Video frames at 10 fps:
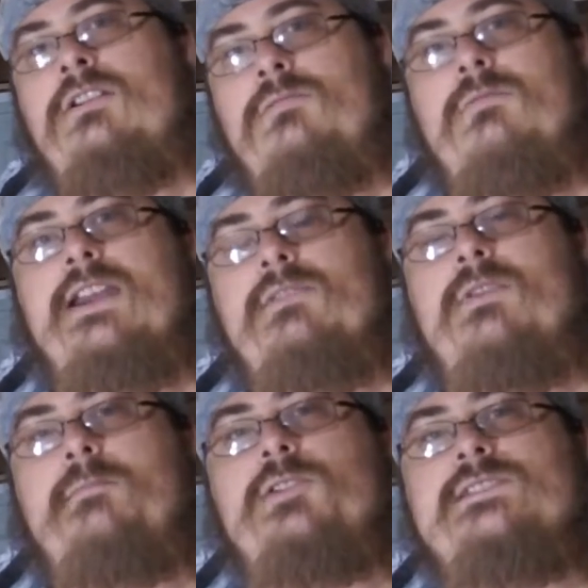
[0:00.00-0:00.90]
We can
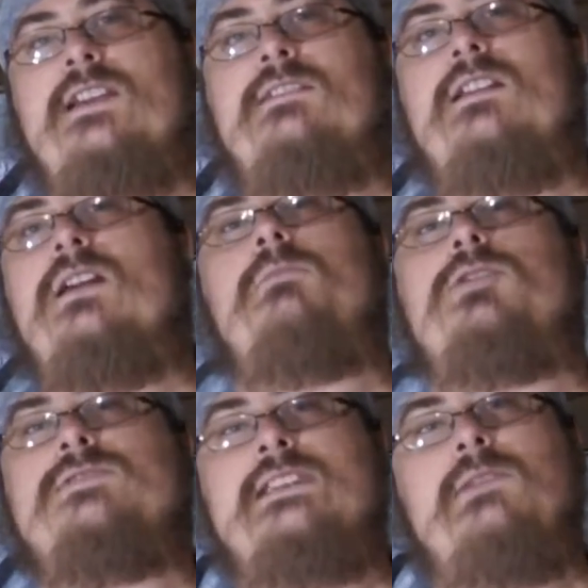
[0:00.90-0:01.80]
represent the
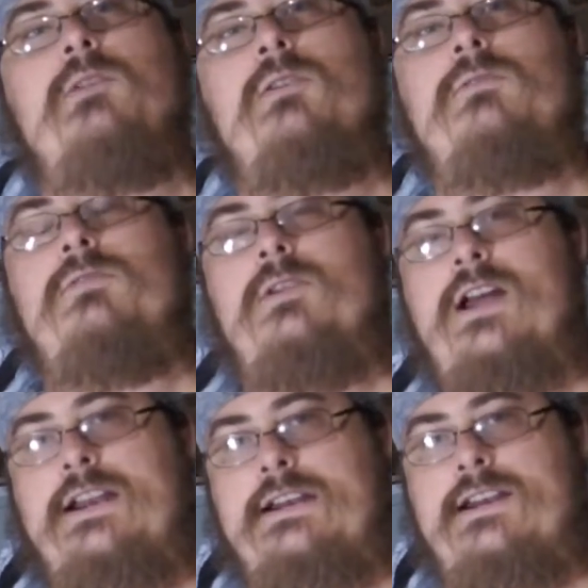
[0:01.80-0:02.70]
numbers 0 through
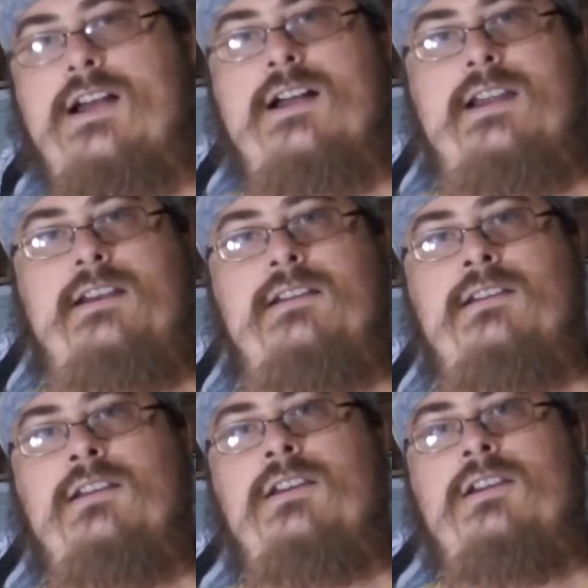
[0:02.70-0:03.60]
99
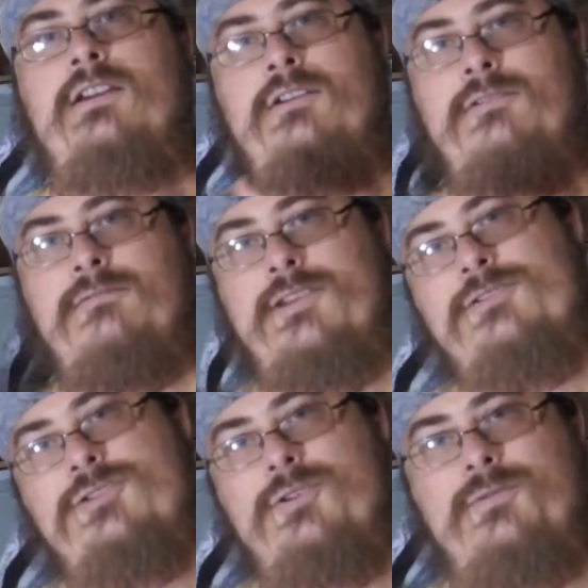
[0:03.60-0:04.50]
with
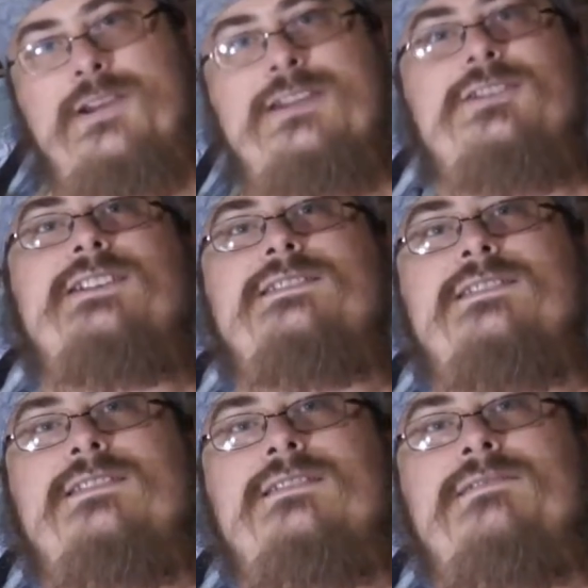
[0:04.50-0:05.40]
2
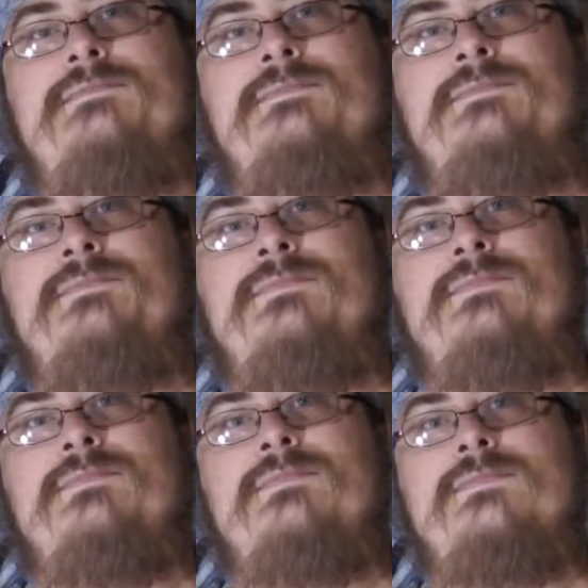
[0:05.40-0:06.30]
digits.
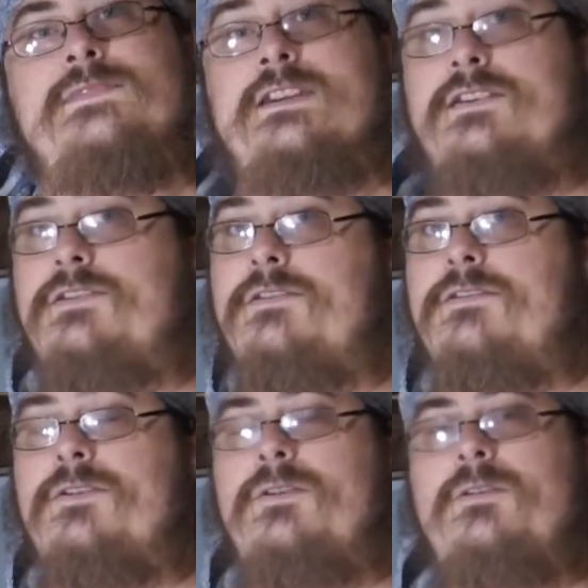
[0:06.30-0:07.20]
10 to the
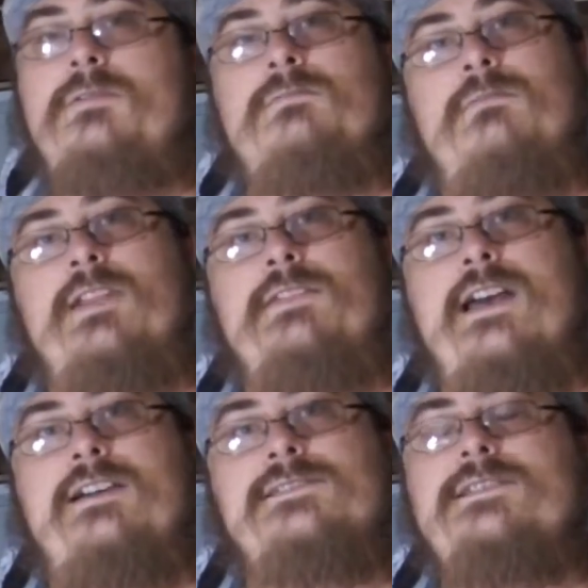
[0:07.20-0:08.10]
third,
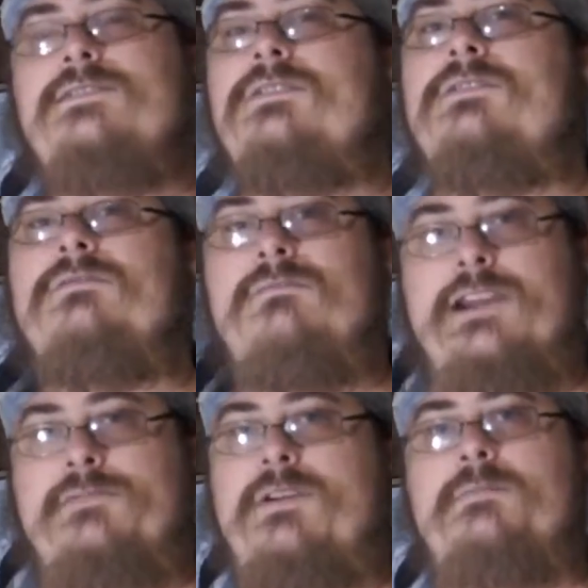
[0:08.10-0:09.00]
1,000. We
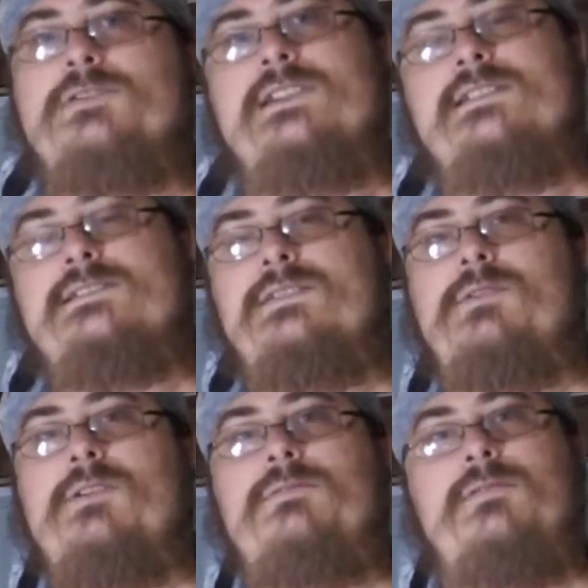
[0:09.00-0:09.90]
can represent
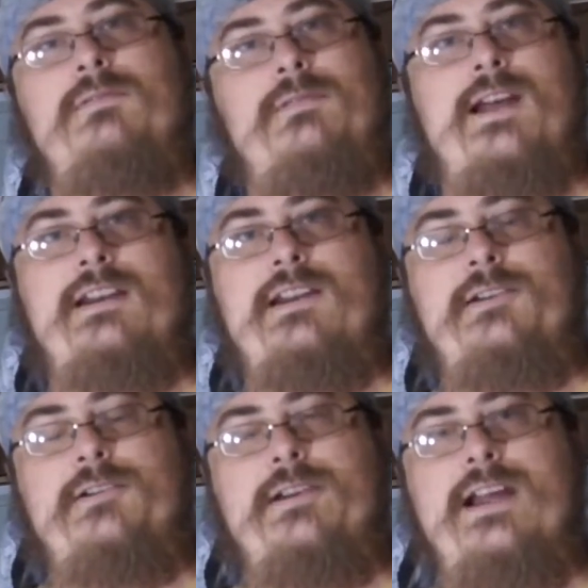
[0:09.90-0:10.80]
0 through
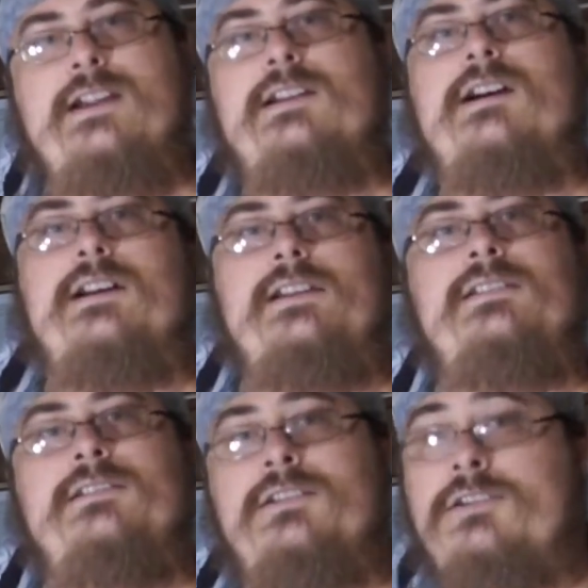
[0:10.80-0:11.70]
999,
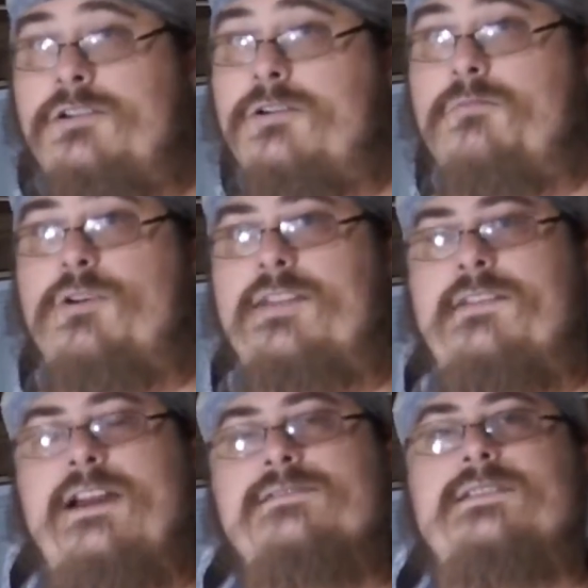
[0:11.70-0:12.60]
or
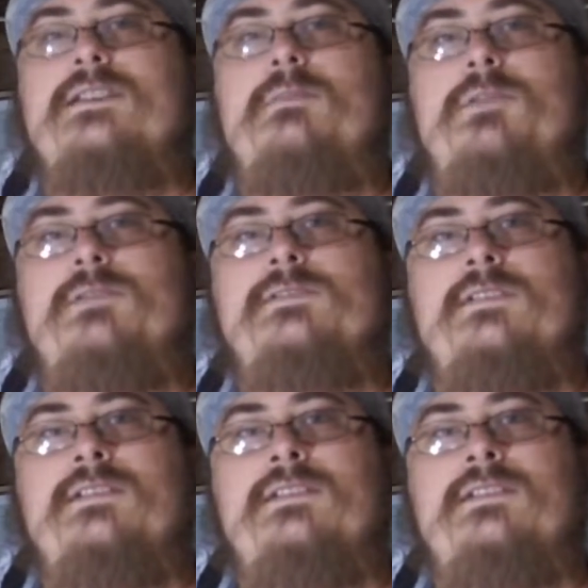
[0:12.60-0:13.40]
1,000 numbers,